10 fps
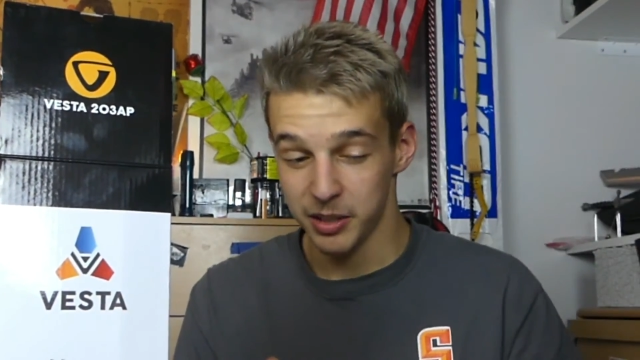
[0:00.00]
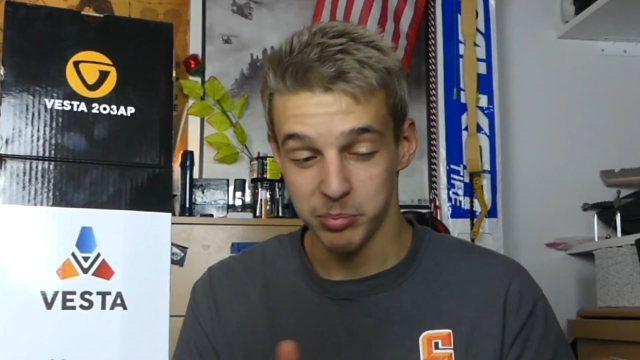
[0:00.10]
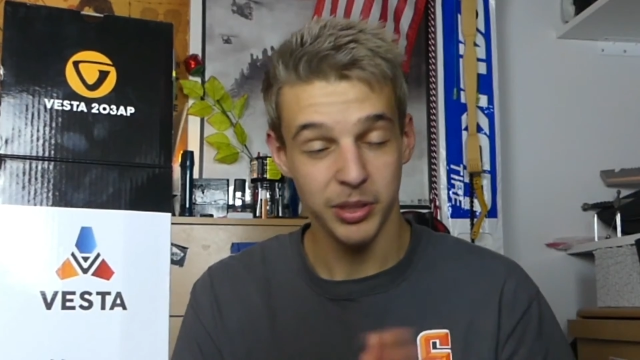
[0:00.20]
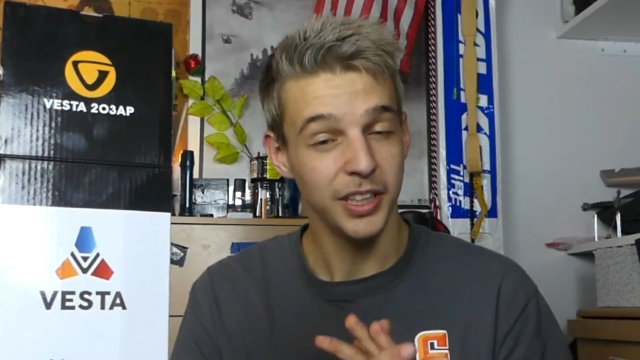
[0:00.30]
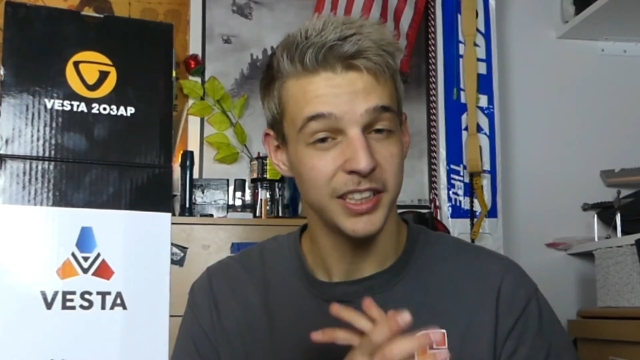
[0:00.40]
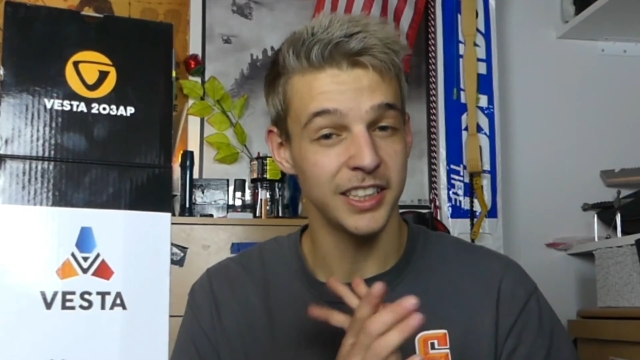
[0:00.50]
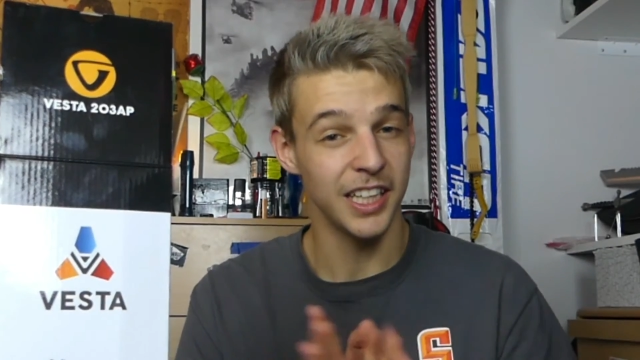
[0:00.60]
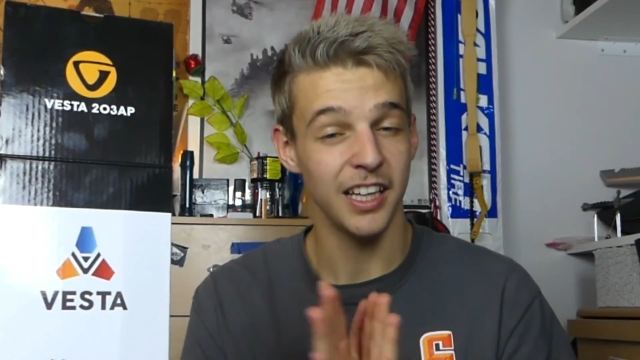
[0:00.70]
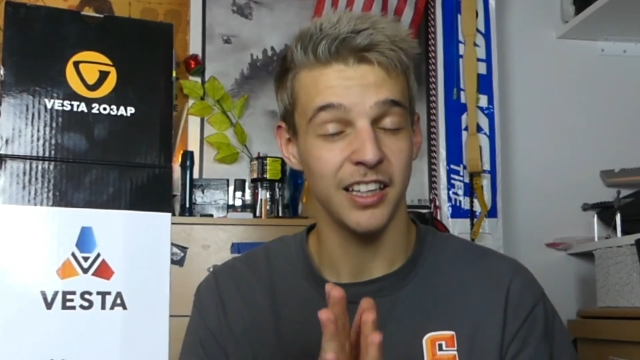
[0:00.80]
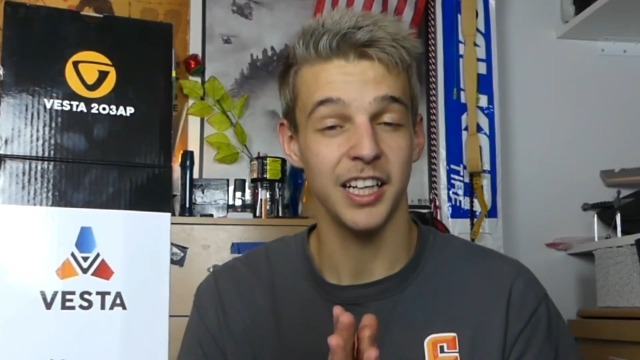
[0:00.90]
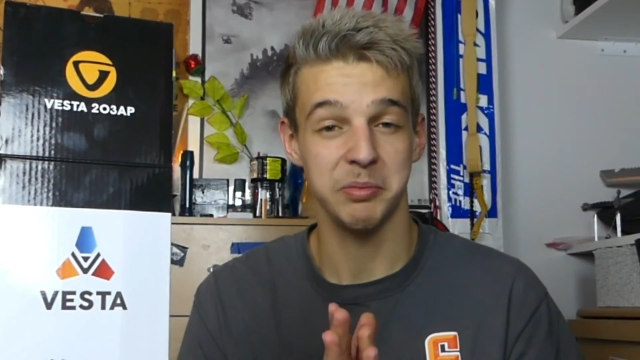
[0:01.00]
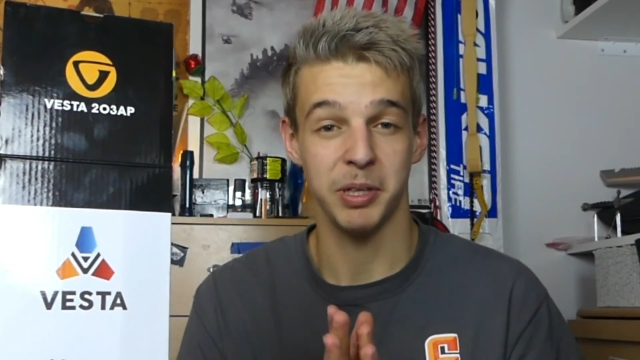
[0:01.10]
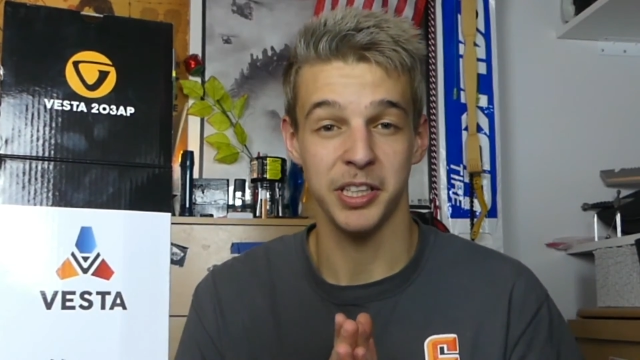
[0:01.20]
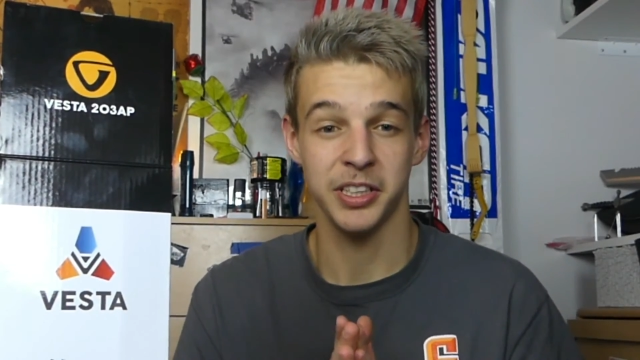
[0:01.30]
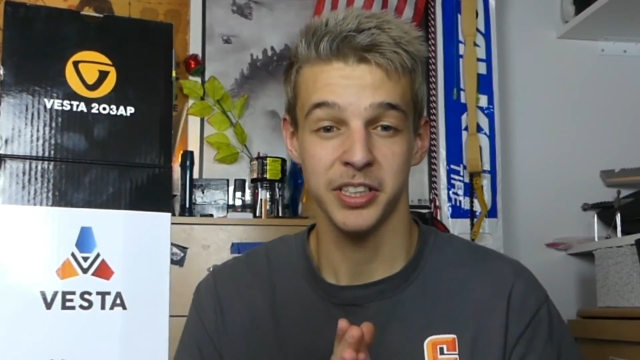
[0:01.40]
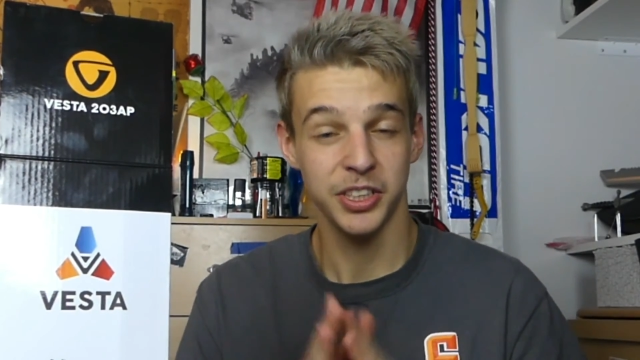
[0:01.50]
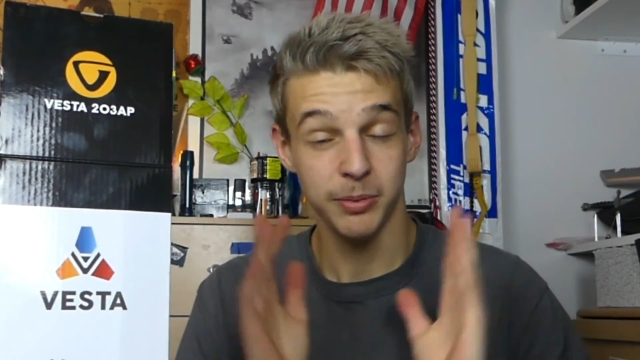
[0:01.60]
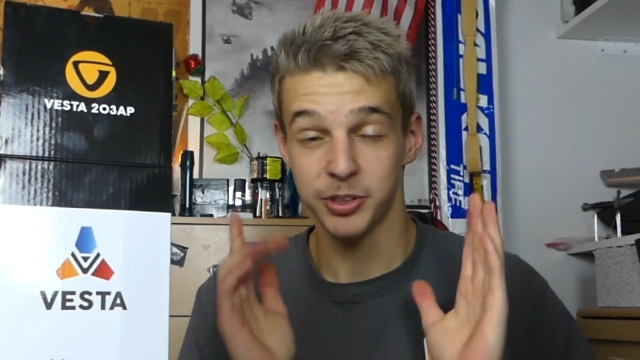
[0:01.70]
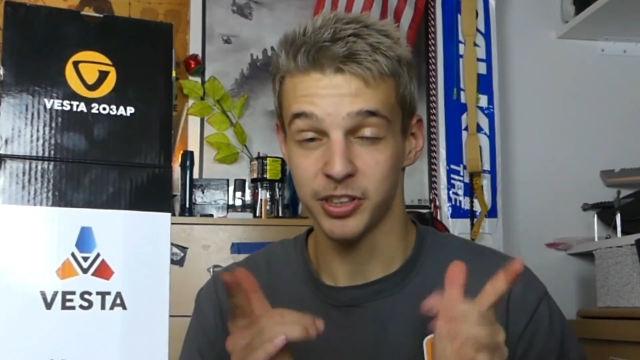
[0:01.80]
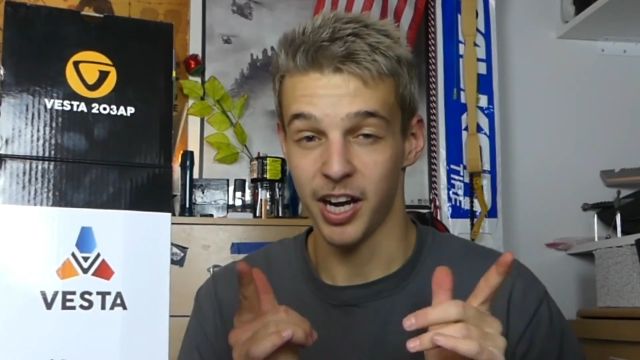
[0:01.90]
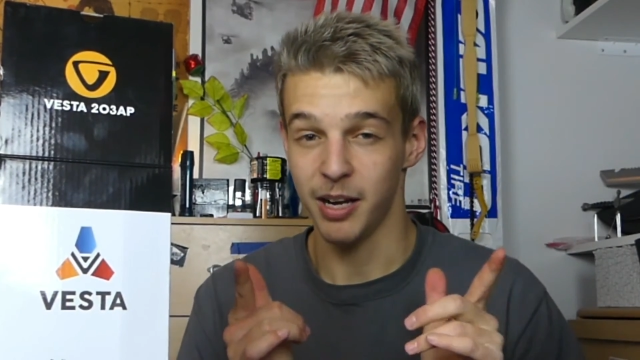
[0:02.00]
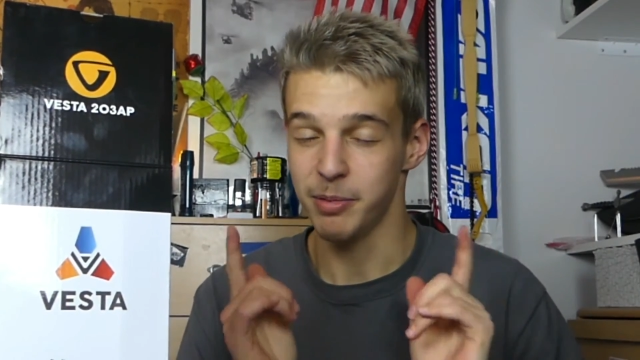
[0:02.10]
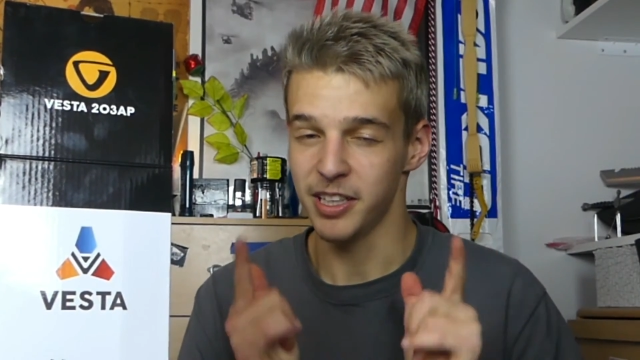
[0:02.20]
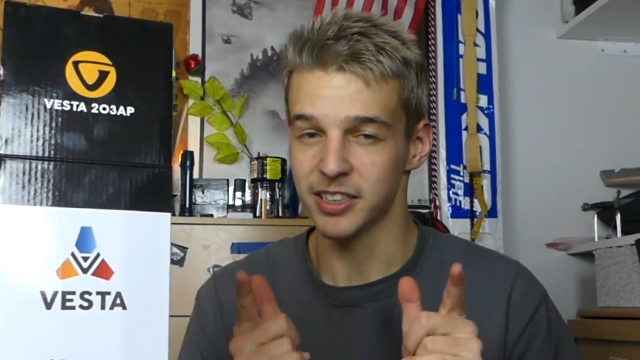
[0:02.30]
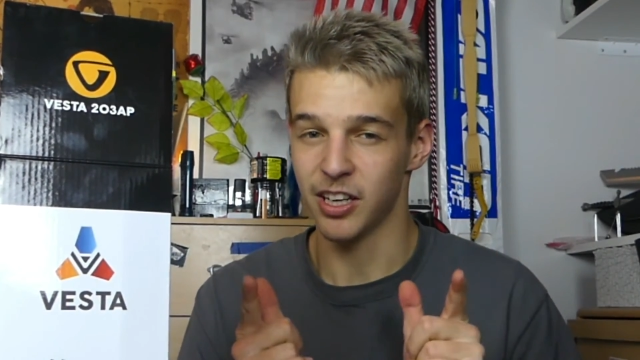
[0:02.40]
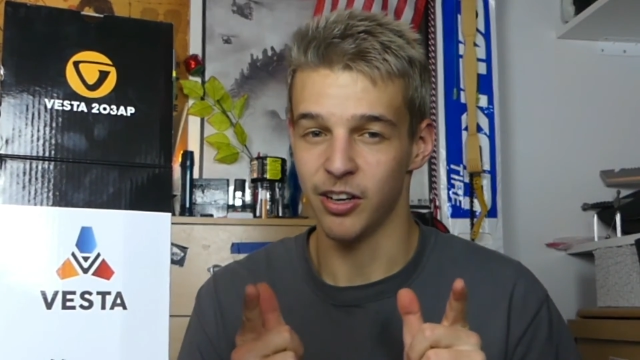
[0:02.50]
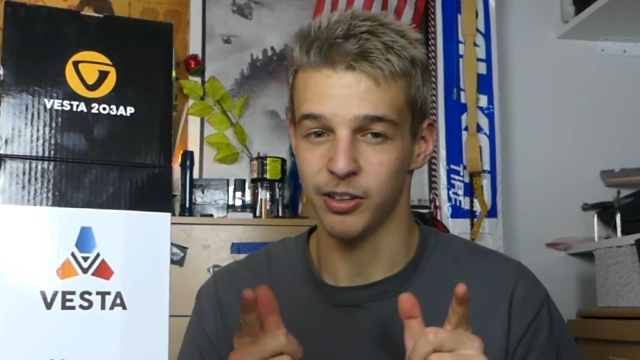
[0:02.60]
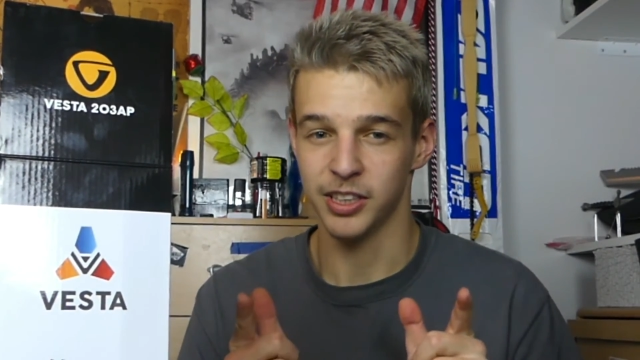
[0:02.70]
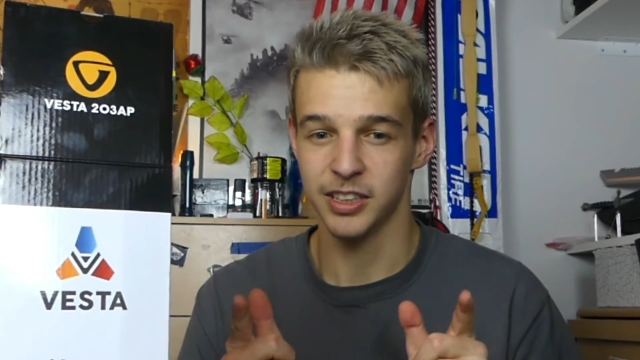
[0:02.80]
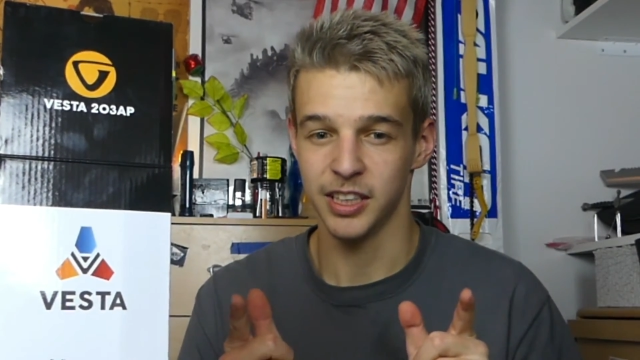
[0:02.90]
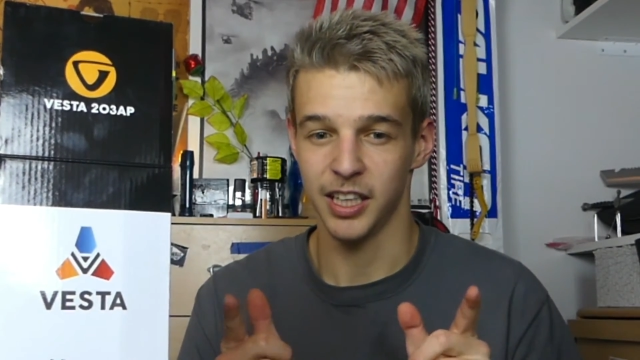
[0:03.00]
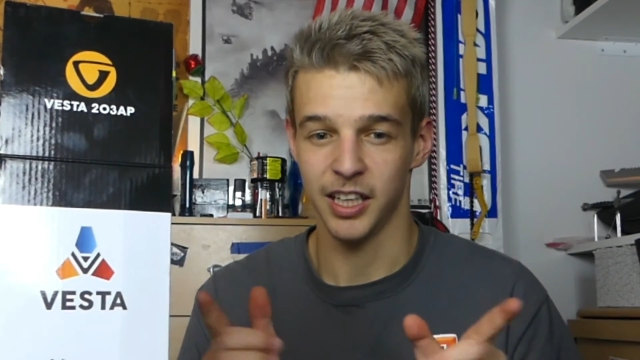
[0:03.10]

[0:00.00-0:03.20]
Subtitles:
Please hit that like button, subscribe as always,